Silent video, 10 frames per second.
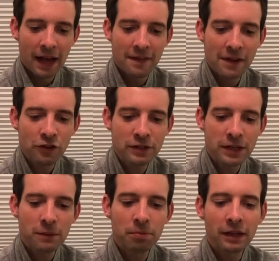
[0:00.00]
And then you're just
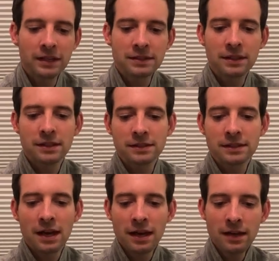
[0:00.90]
gonna place it
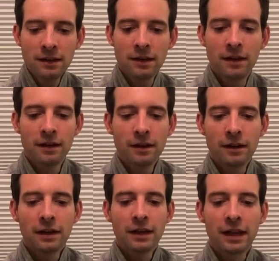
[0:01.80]
inside,
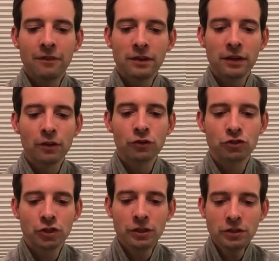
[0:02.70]
give it a little
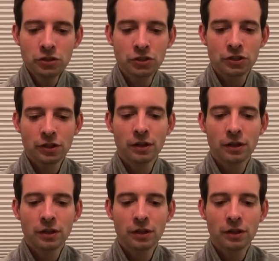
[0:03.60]
zhuzh,